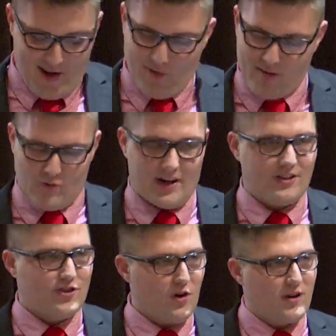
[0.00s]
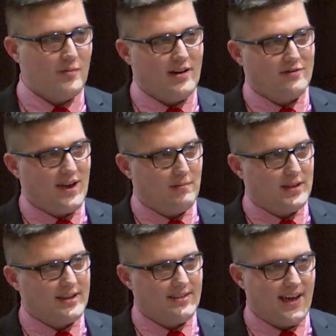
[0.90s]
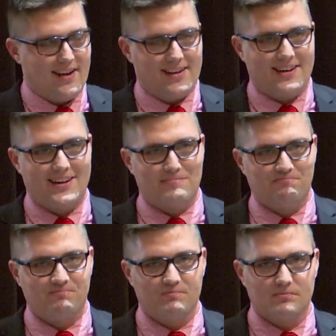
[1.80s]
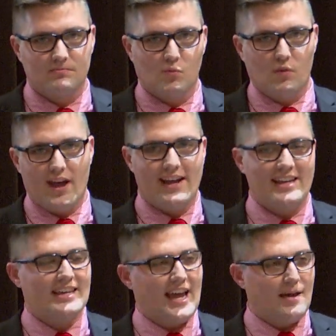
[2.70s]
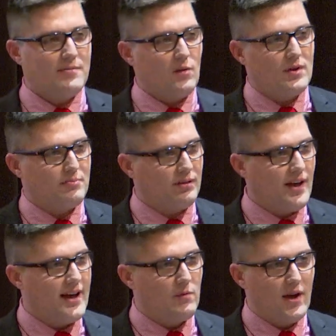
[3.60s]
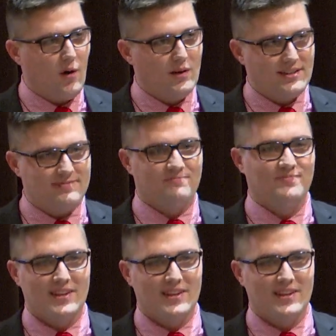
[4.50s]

We have a running joke in my family that any game that we play, we always